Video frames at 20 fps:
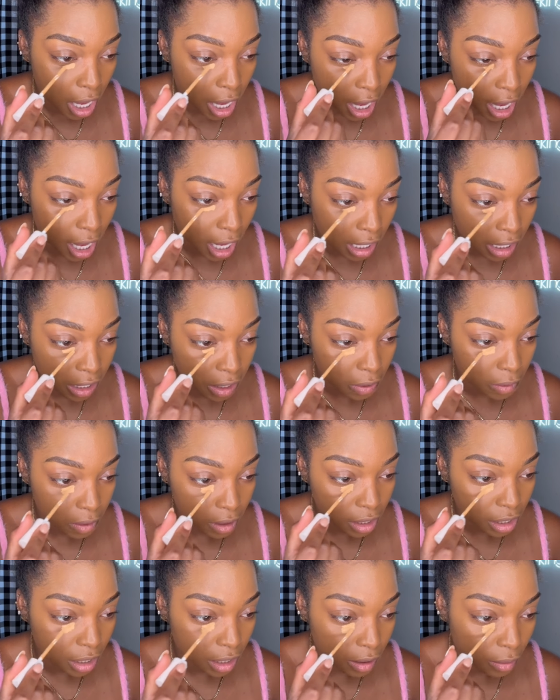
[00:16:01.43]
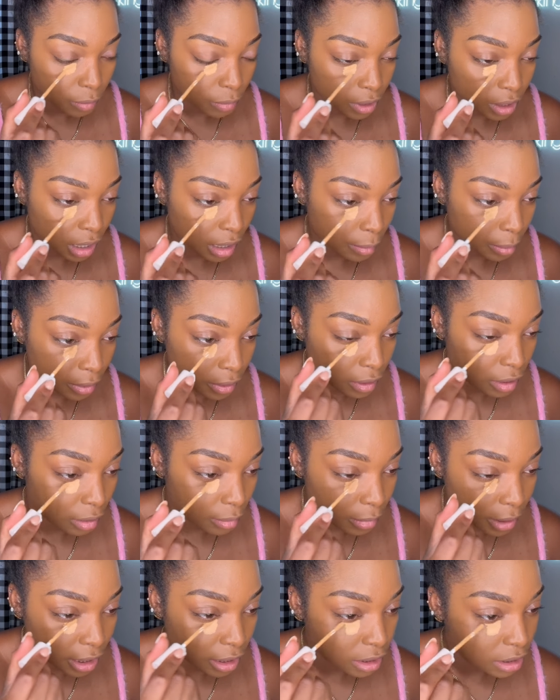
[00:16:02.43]
I go ham when I put on
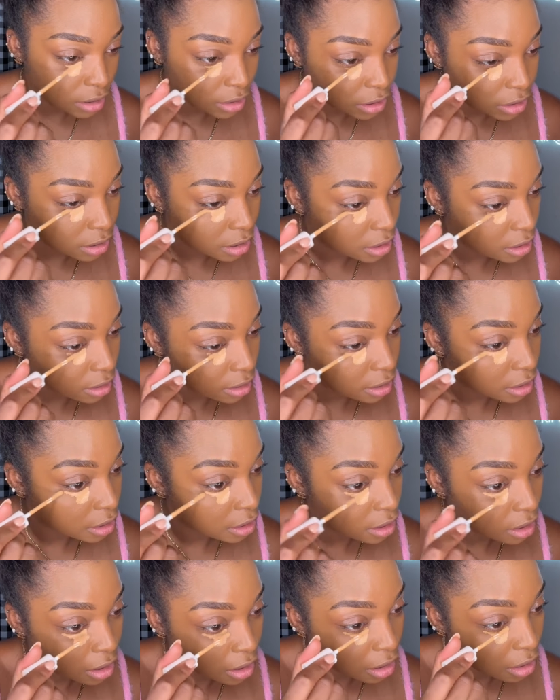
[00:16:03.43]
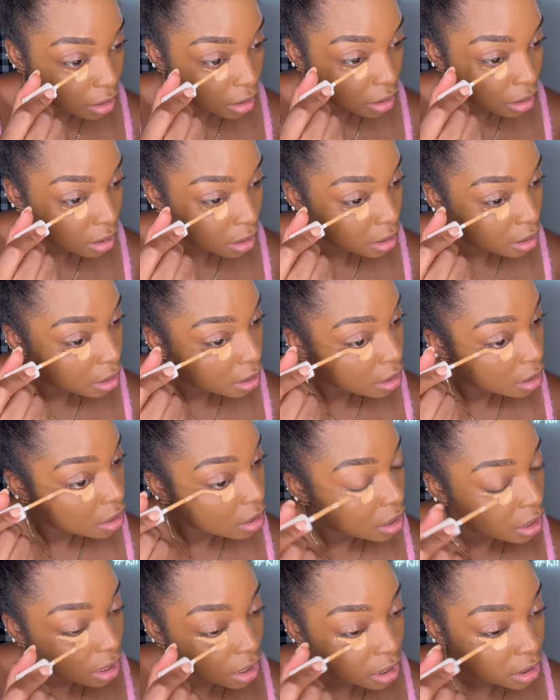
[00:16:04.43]
my concealer.
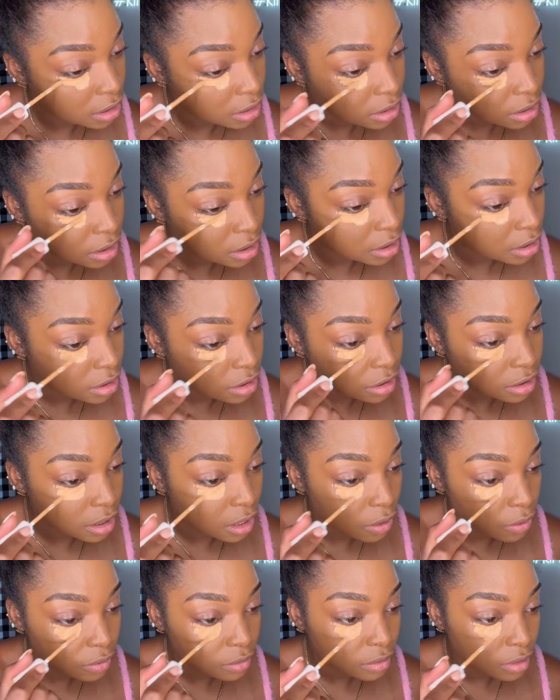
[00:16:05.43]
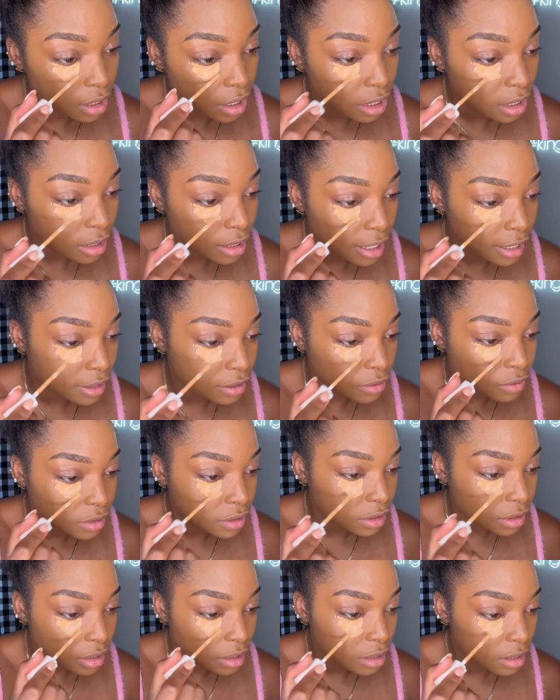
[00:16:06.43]
It's so thick. Like, you
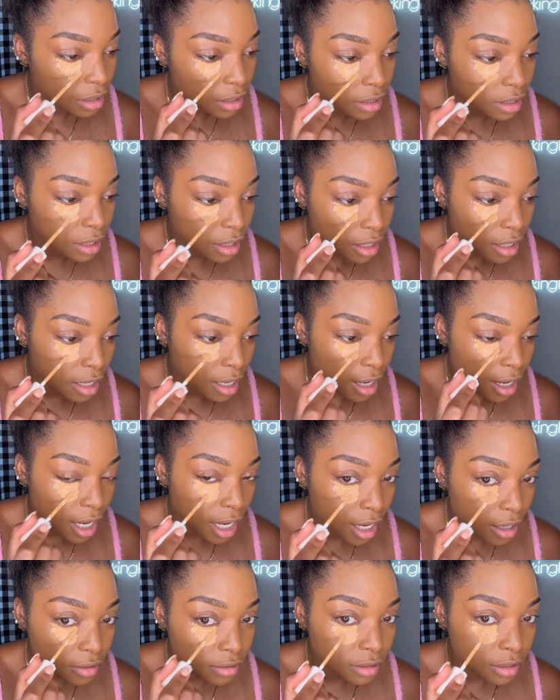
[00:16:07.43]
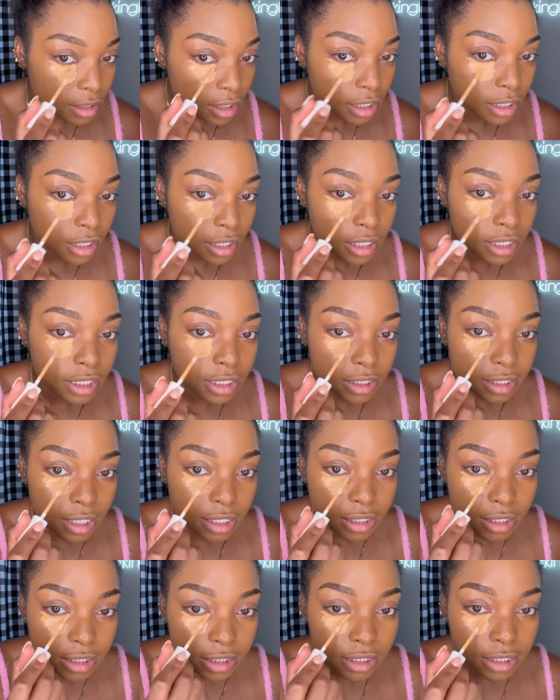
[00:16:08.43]
see how thick it is? Like,
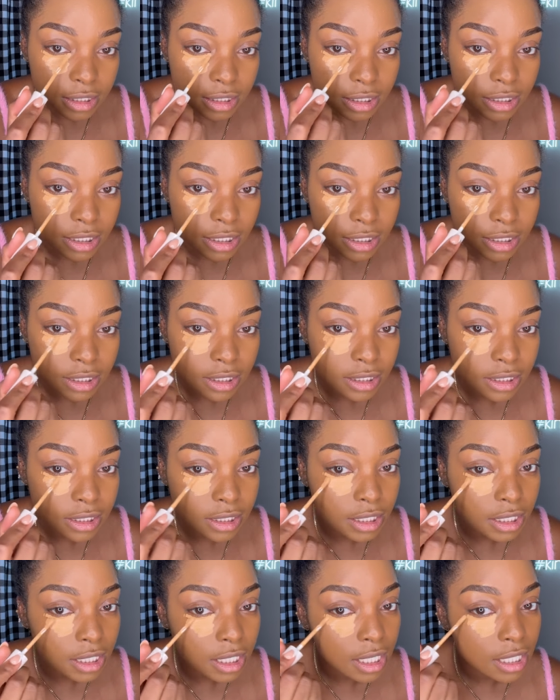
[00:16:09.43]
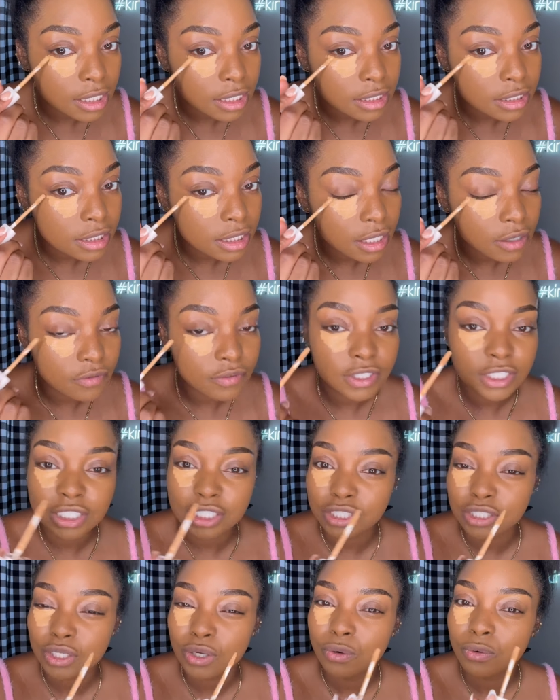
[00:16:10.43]
this consistency and this coverage
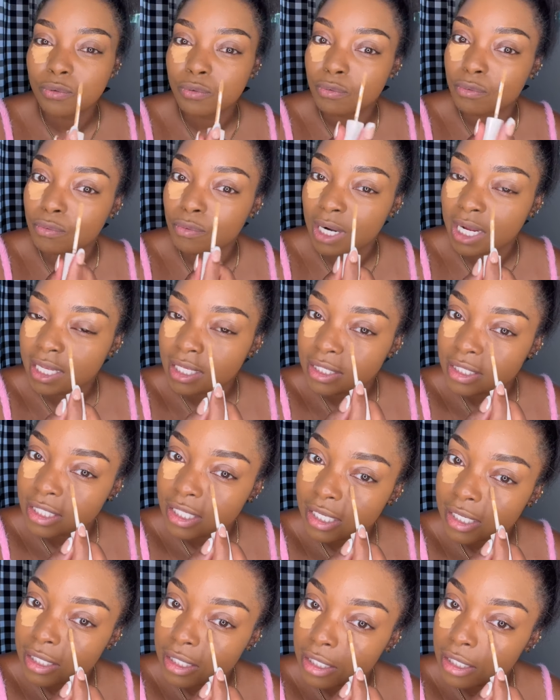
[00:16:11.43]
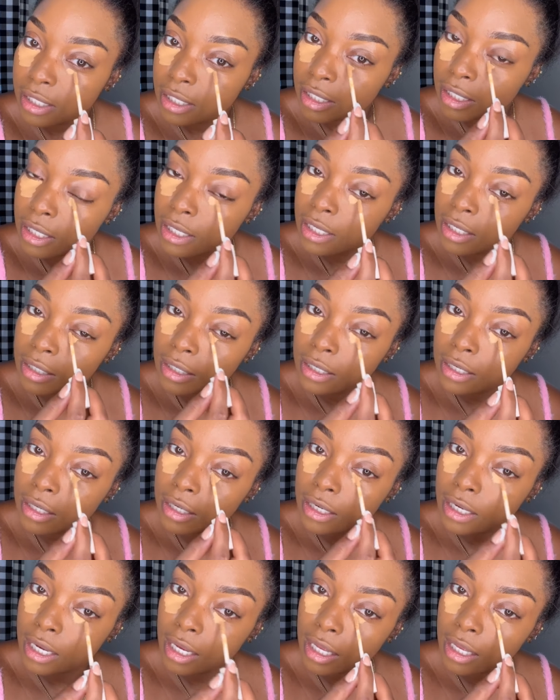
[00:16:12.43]
is crazy.
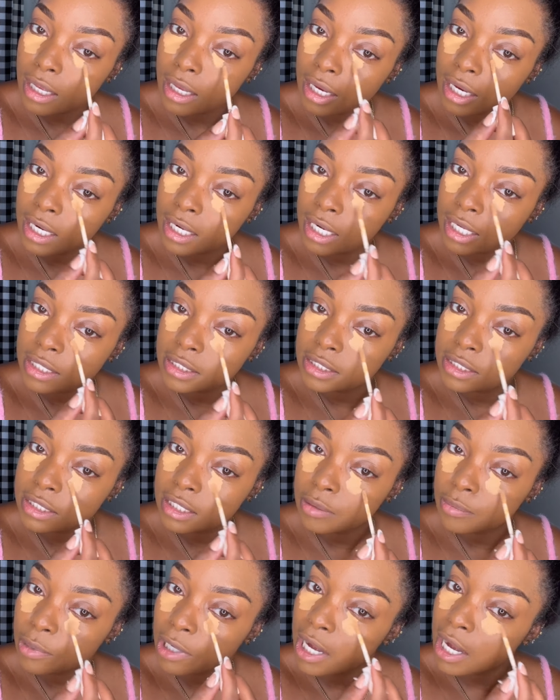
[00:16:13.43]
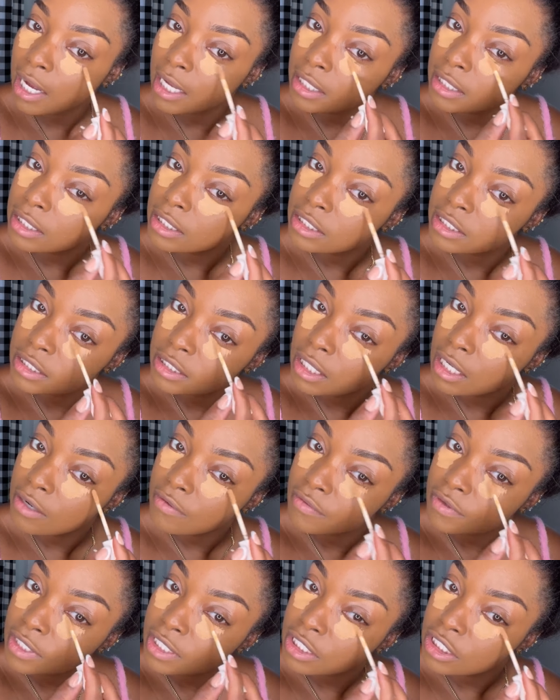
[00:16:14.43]
And I stick behind this
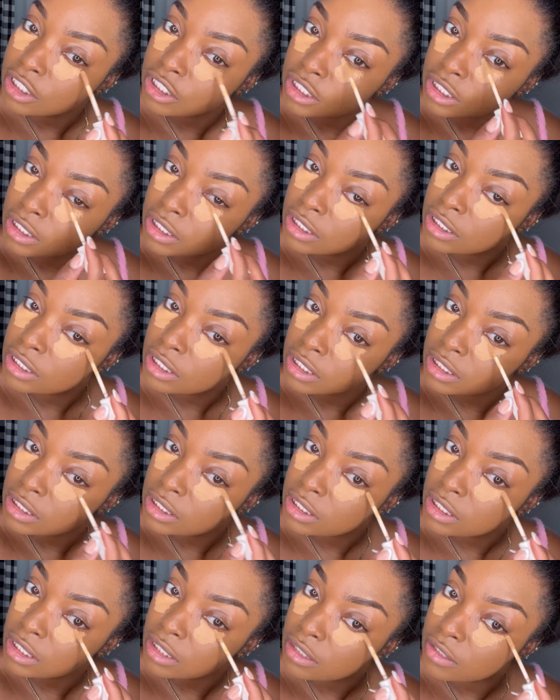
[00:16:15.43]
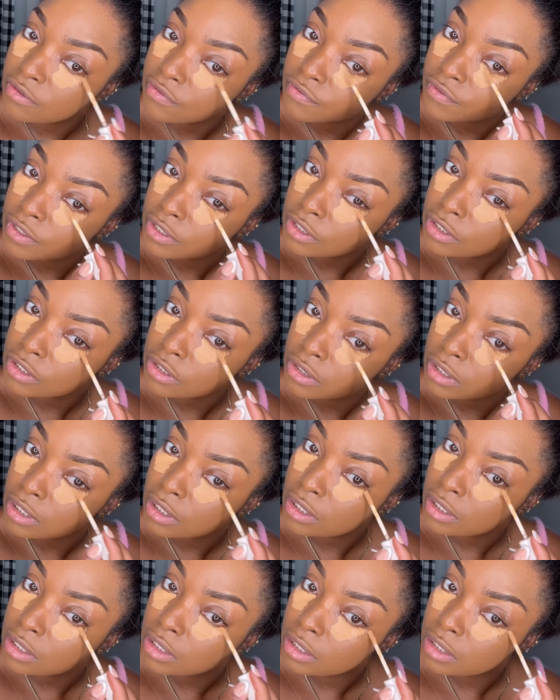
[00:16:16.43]
coverage and this concealer for sure.